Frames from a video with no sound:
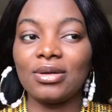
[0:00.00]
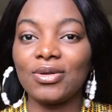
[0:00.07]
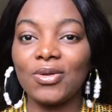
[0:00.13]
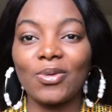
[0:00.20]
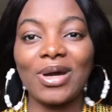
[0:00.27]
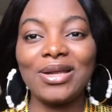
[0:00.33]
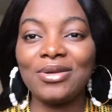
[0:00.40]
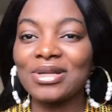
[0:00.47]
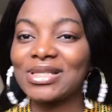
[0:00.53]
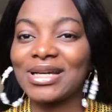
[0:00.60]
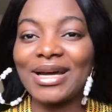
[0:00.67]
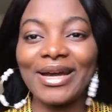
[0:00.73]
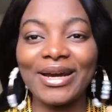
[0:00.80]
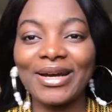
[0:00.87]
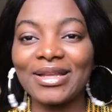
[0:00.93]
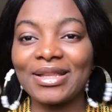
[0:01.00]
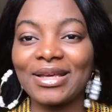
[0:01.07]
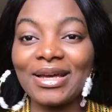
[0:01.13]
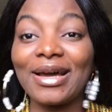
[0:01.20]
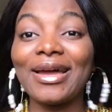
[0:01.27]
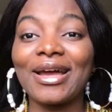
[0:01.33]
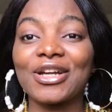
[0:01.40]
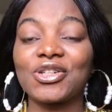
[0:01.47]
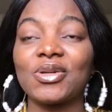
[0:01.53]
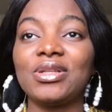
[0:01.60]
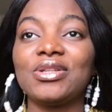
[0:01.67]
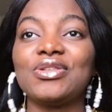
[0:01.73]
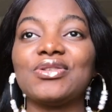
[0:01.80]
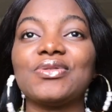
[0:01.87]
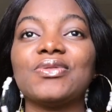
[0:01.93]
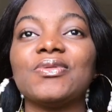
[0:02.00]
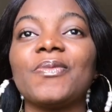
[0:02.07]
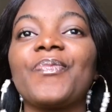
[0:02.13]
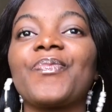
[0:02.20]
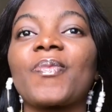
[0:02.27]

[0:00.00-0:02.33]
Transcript: Do I look tired? I actually do.